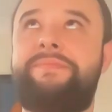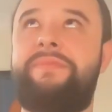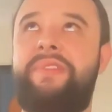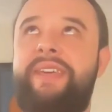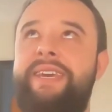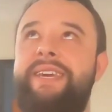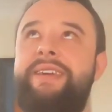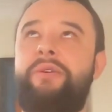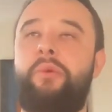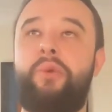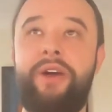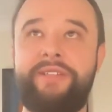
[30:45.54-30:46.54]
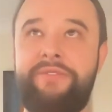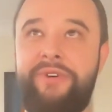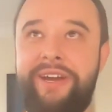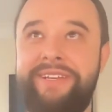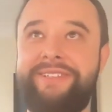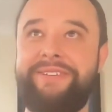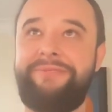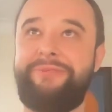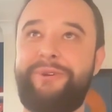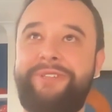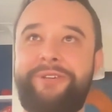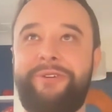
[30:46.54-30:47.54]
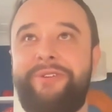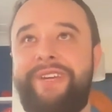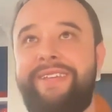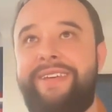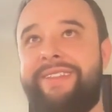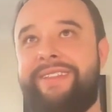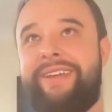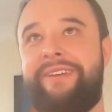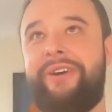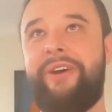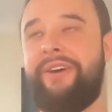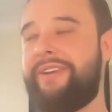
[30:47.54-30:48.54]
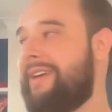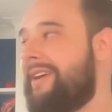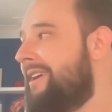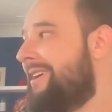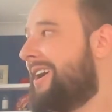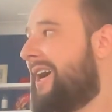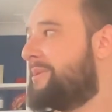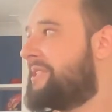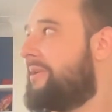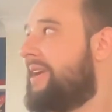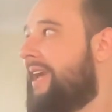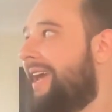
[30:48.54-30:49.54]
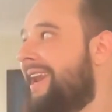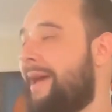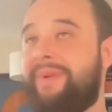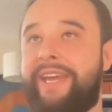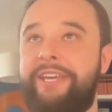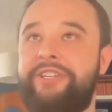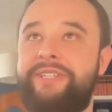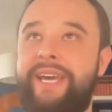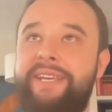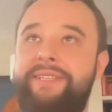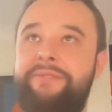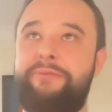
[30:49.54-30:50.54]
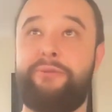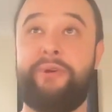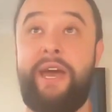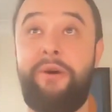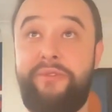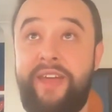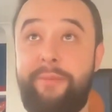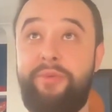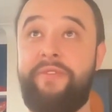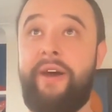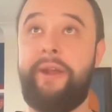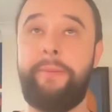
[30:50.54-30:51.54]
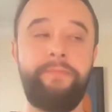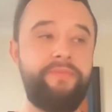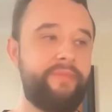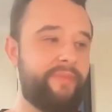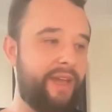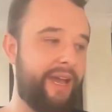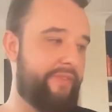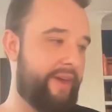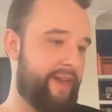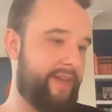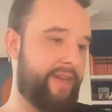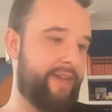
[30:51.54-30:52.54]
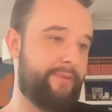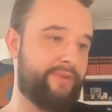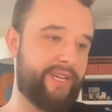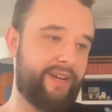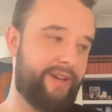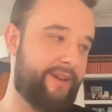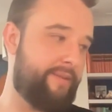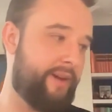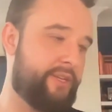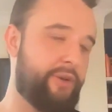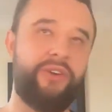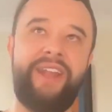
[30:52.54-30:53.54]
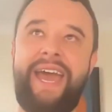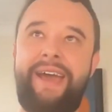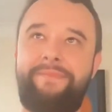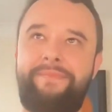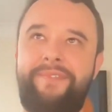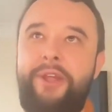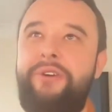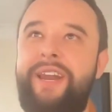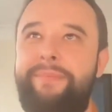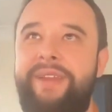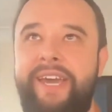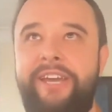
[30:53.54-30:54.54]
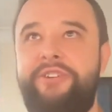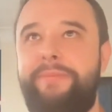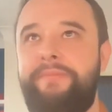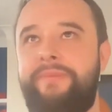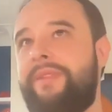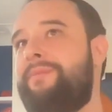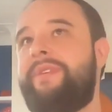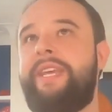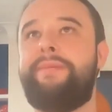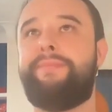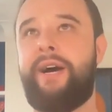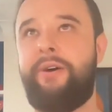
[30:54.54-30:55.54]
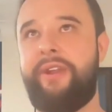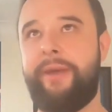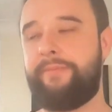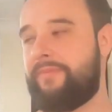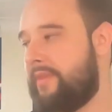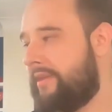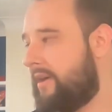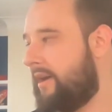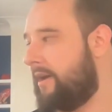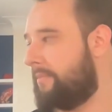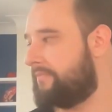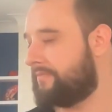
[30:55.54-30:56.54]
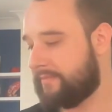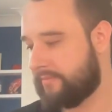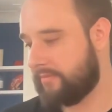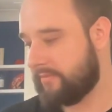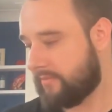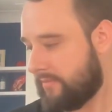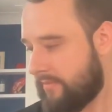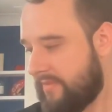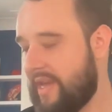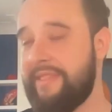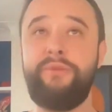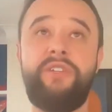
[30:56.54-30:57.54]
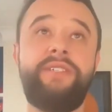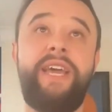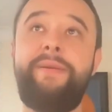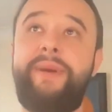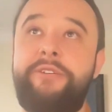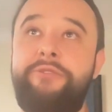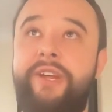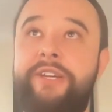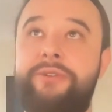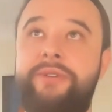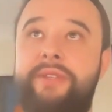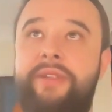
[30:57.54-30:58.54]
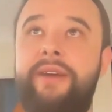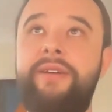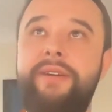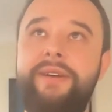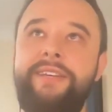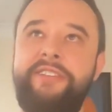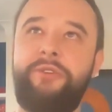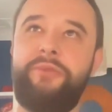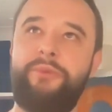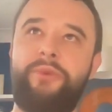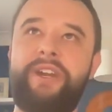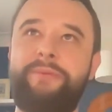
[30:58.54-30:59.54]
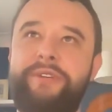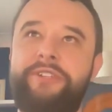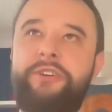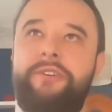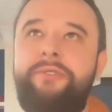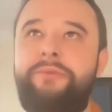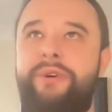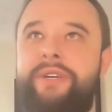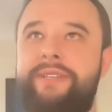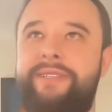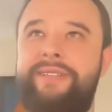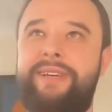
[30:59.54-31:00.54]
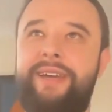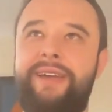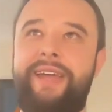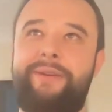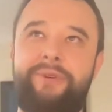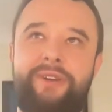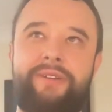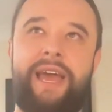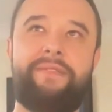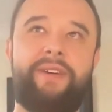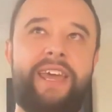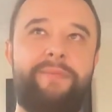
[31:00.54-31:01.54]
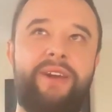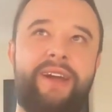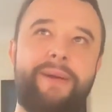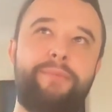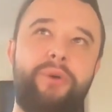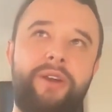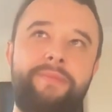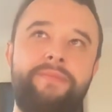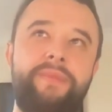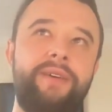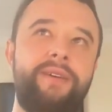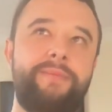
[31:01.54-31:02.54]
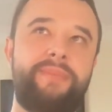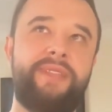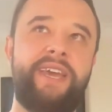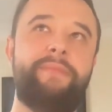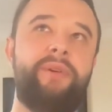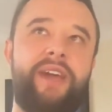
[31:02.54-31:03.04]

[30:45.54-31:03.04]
The worst advice for security that I've heard, I was doing an application test for a healthcare provider, and it was a .NET local application, decompiled it. There was just database credentials in there. So what it would do was it would have an API endpoint, but the API